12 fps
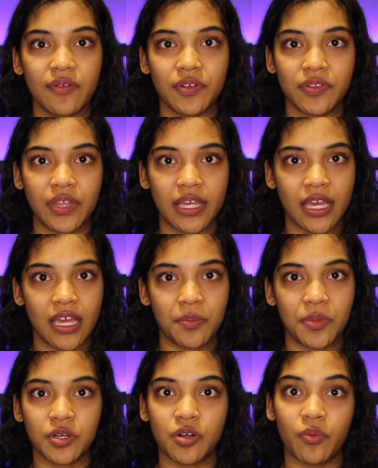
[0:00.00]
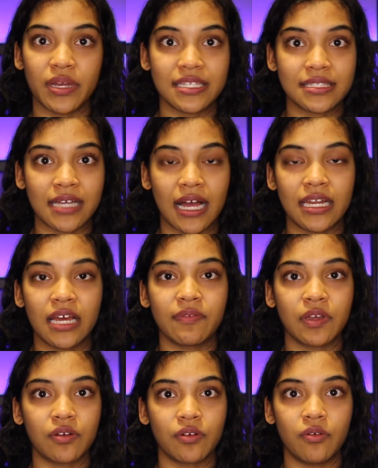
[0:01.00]
ever thinking about going
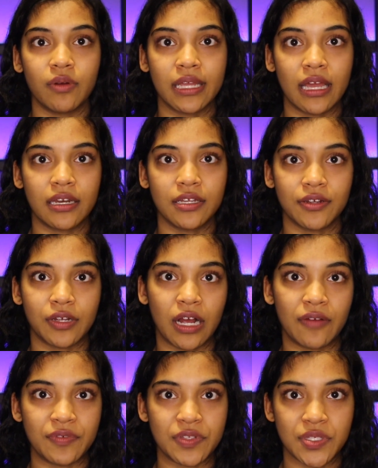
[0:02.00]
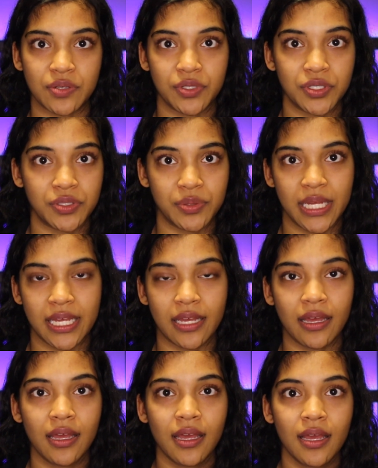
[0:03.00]
skydiving or going out of your comfort zone or
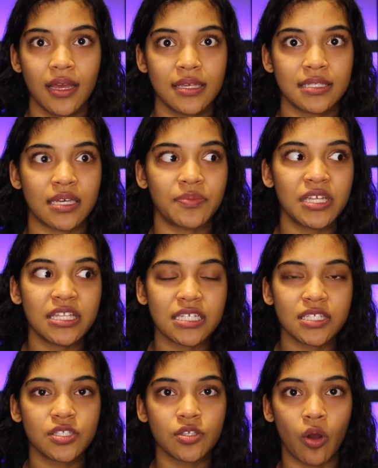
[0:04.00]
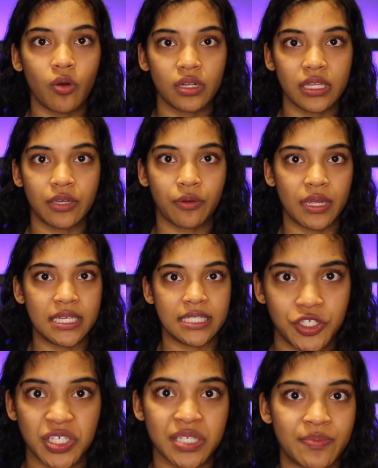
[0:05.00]
doing something that's totally
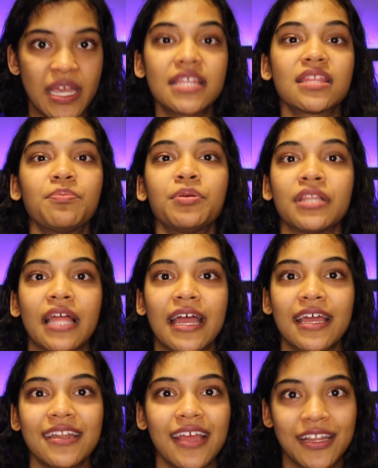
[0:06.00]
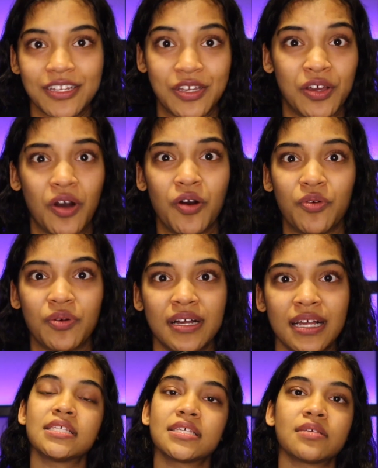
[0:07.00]
crazy, just make the plan and go.
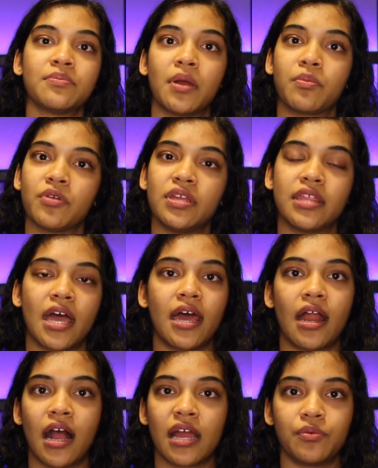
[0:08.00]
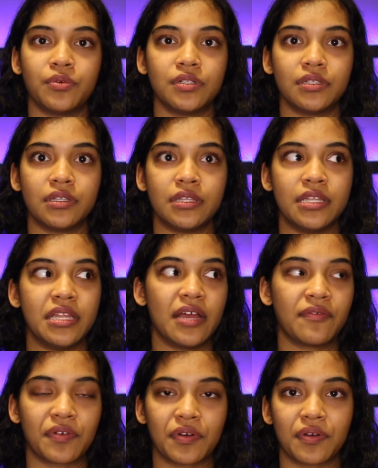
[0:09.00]
This is a memory that I will
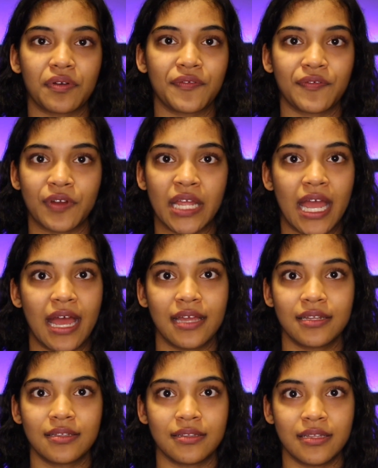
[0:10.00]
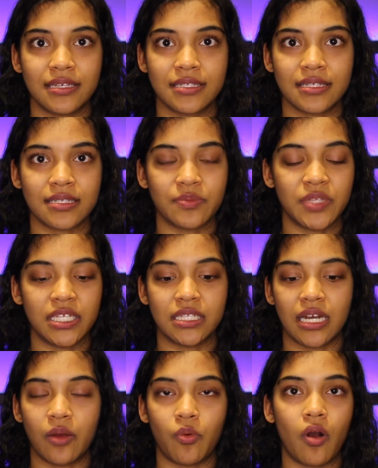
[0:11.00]
never forget. This is something
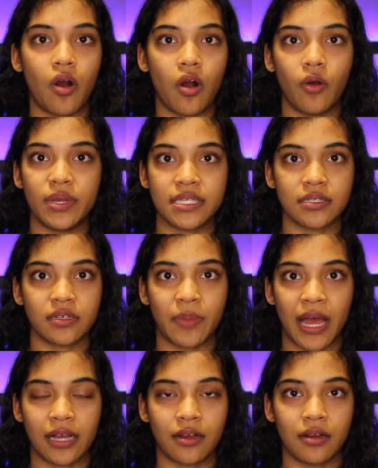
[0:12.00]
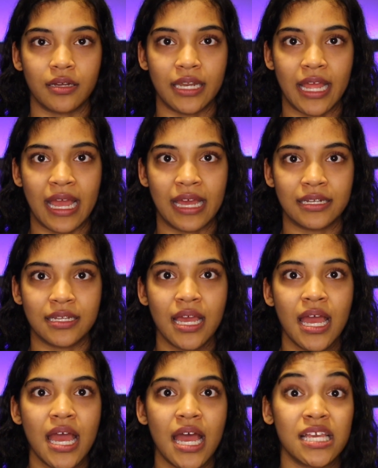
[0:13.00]
that I will always look back on, and
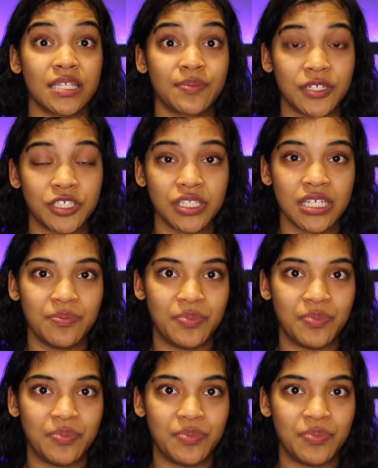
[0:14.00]
especially